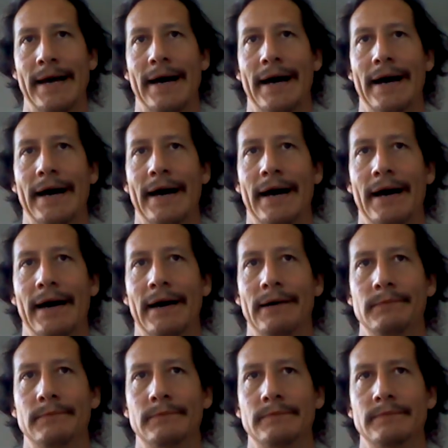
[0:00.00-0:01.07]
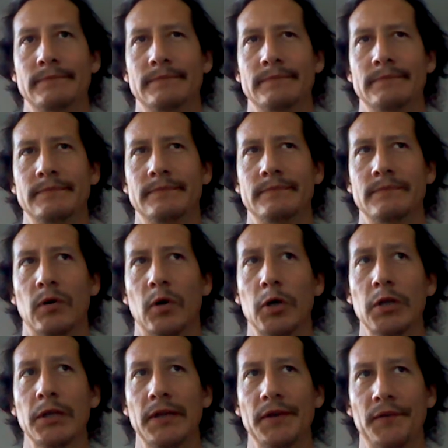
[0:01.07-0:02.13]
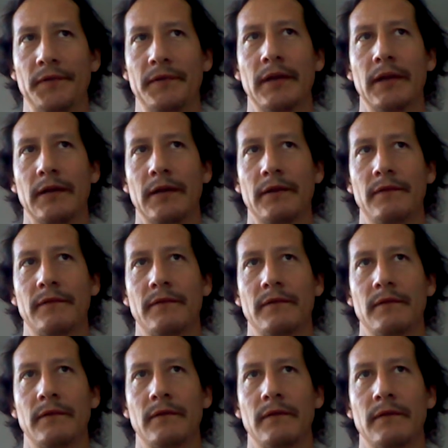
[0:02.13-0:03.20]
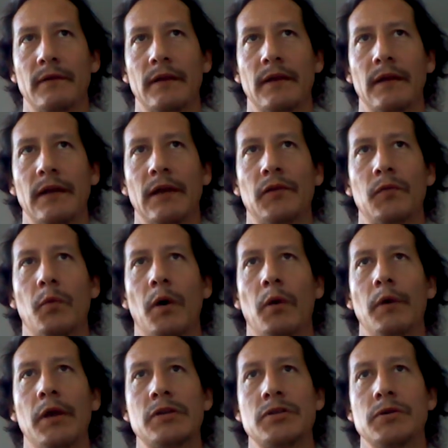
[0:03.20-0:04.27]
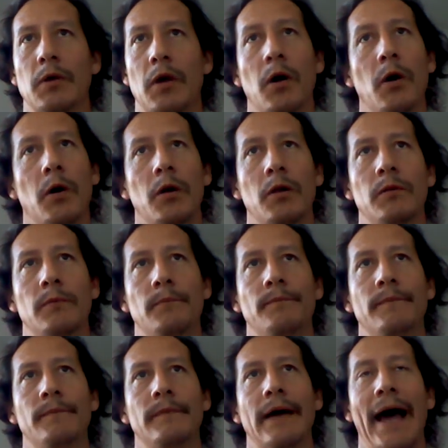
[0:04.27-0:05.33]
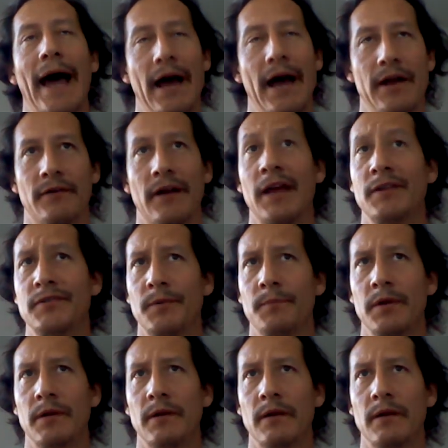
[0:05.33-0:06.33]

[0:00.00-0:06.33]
All these things is what we should call higher entropy.